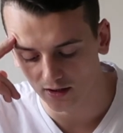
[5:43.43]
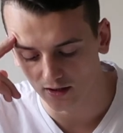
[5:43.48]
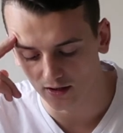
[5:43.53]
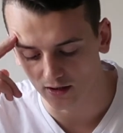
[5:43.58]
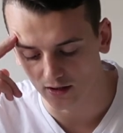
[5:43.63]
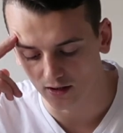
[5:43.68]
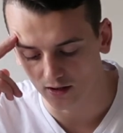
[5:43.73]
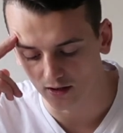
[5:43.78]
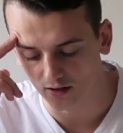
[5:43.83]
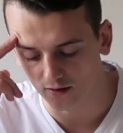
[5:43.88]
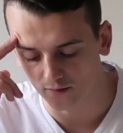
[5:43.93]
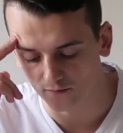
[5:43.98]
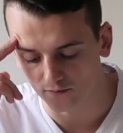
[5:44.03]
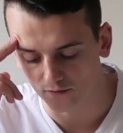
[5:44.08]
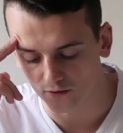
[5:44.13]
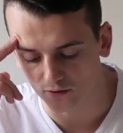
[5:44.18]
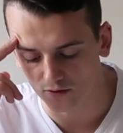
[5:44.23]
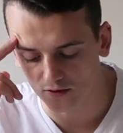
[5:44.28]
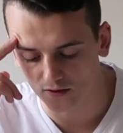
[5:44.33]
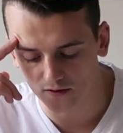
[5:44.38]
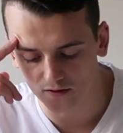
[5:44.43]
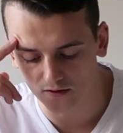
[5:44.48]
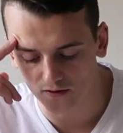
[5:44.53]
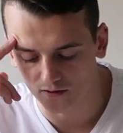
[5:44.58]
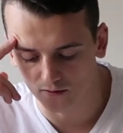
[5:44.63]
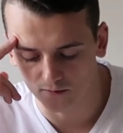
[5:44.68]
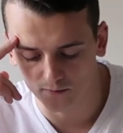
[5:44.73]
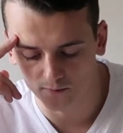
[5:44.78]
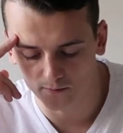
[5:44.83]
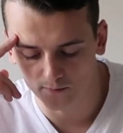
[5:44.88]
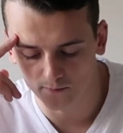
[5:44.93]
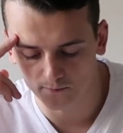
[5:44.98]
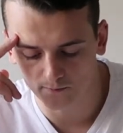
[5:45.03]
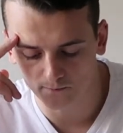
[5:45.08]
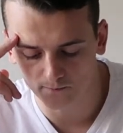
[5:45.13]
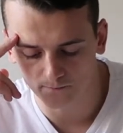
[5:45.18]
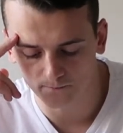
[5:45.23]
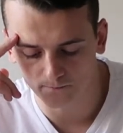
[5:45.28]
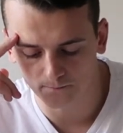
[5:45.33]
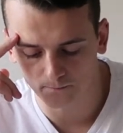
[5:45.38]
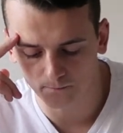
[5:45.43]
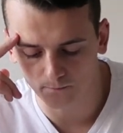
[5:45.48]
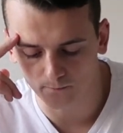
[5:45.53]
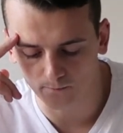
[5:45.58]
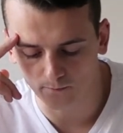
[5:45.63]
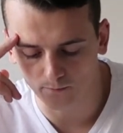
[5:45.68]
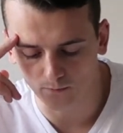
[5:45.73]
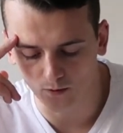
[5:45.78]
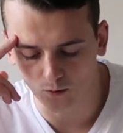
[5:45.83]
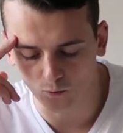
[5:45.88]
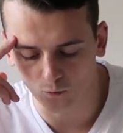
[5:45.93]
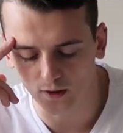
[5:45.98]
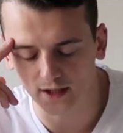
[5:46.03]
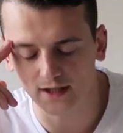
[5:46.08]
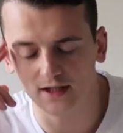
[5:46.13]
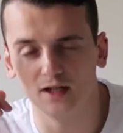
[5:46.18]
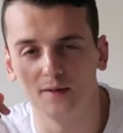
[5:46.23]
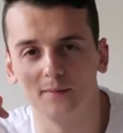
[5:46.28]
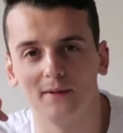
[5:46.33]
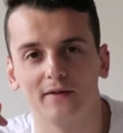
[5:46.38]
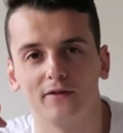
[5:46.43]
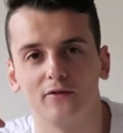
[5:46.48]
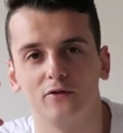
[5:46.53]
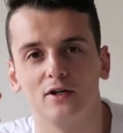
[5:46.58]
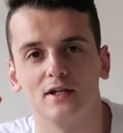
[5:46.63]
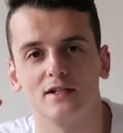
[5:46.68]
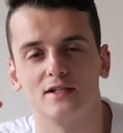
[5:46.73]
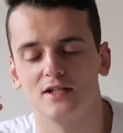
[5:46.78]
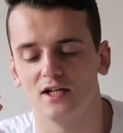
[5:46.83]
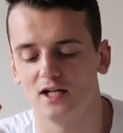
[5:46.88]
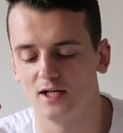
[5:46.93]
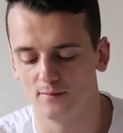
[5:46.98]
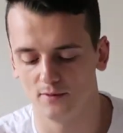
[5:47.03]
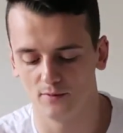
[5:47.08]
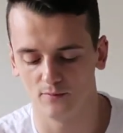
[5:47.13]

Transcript: to just wake up at the right time,